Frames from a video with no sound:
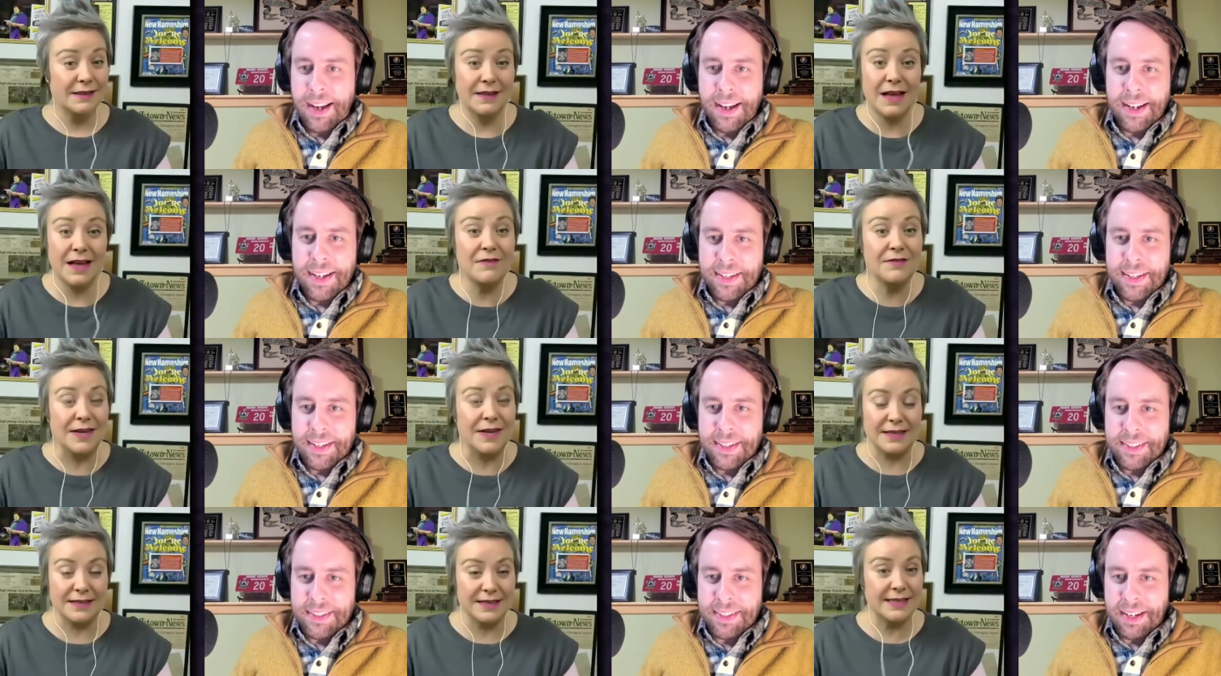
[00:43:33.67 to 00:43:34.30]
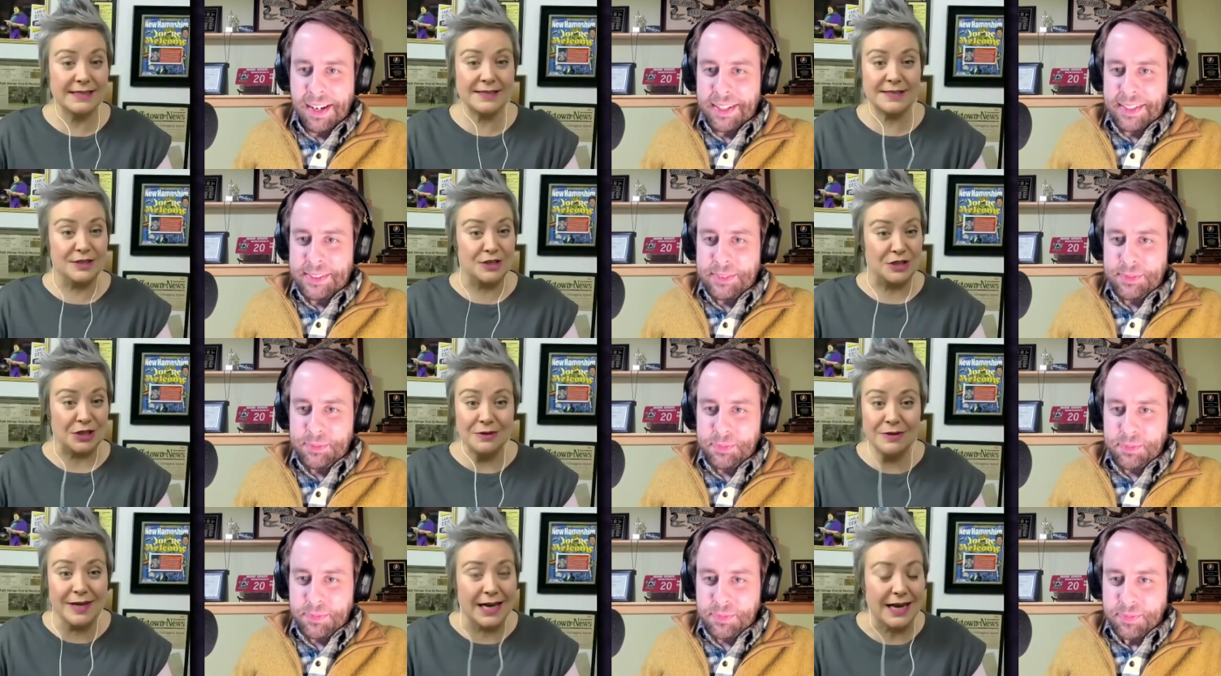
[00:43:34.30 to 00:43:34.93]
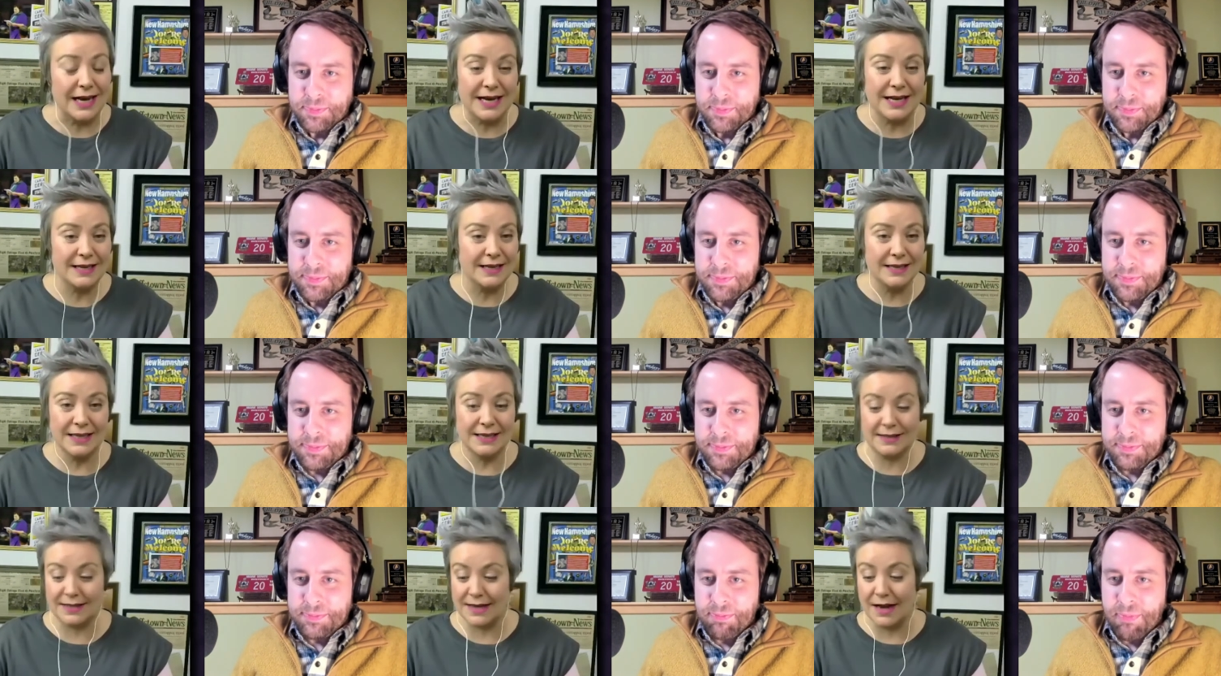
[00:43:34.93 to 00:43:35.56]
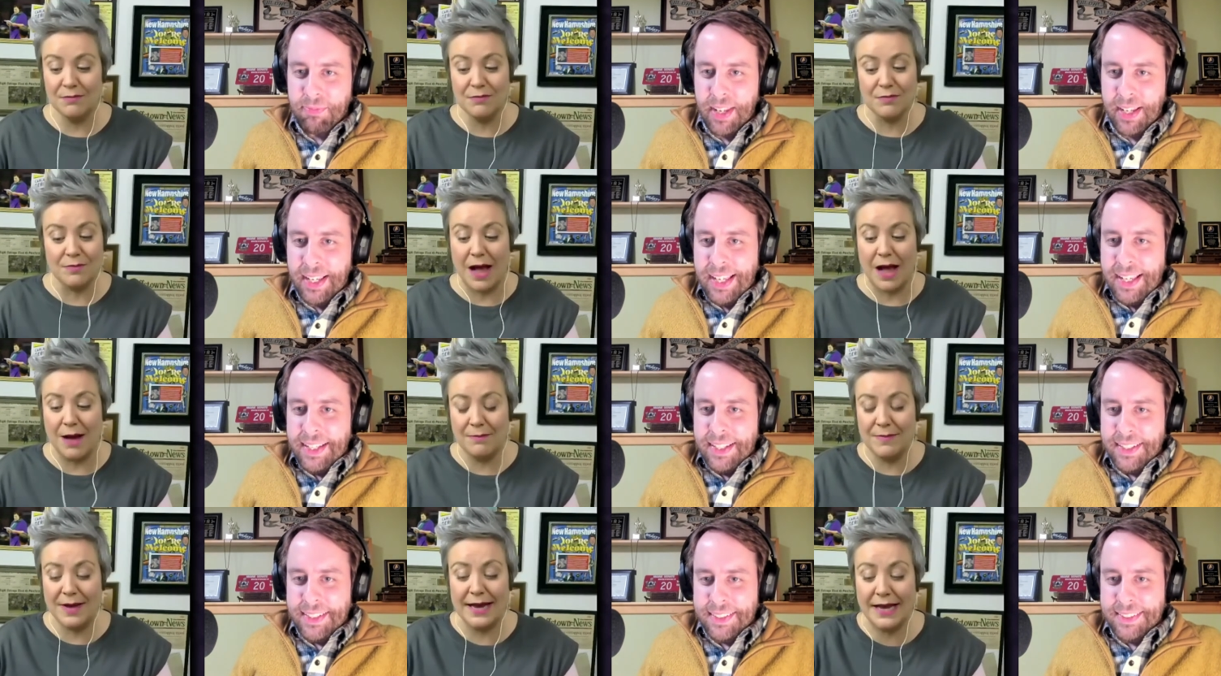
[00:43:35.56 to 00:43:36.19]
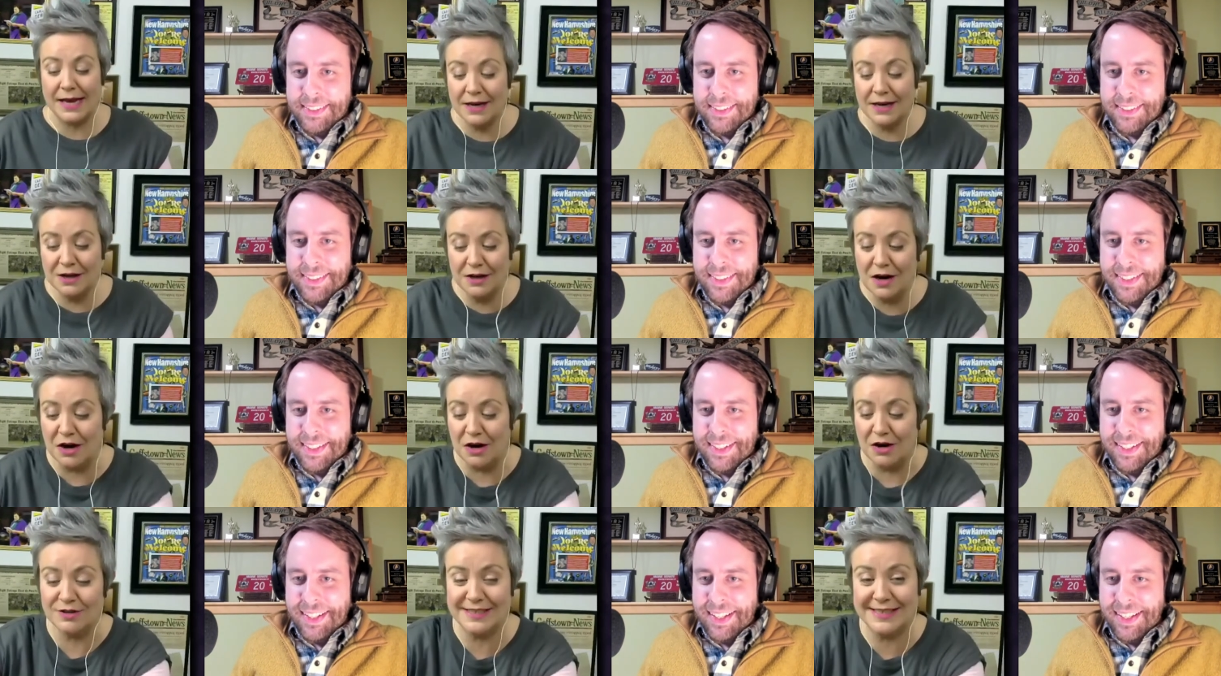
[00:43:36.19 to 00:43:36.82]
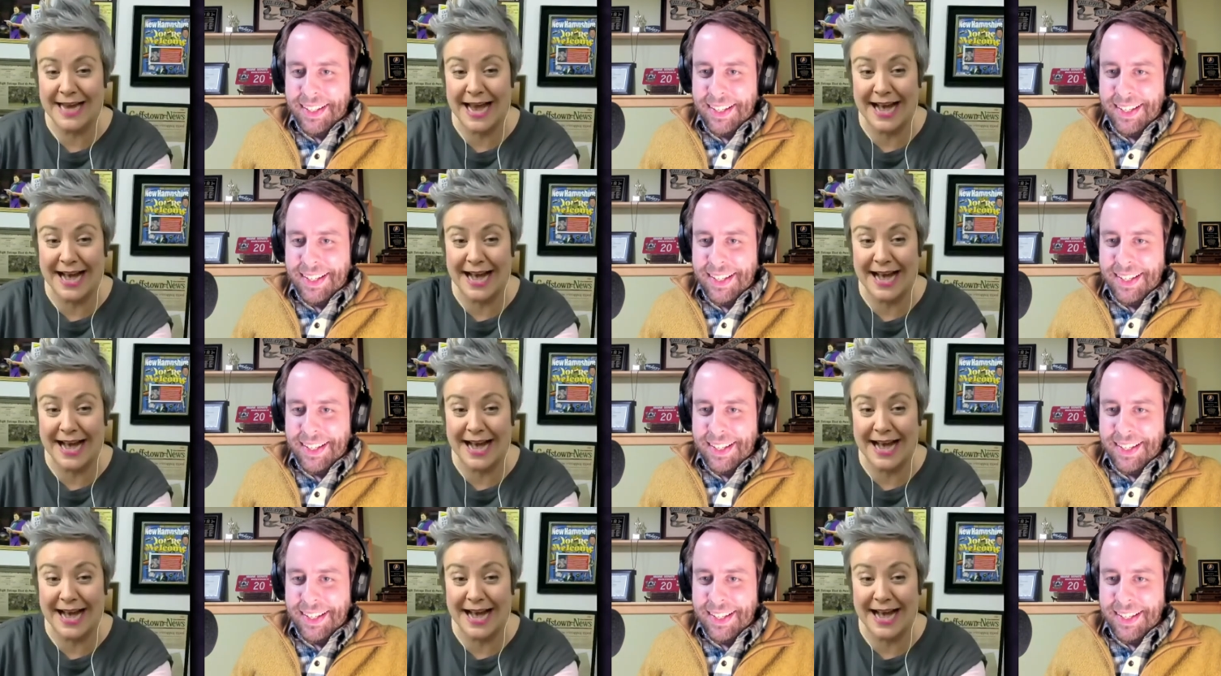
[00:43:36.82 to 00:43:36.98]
Speaker 1: Love it. Yeah. Let's do it. Let's. I'm, I'm making a note.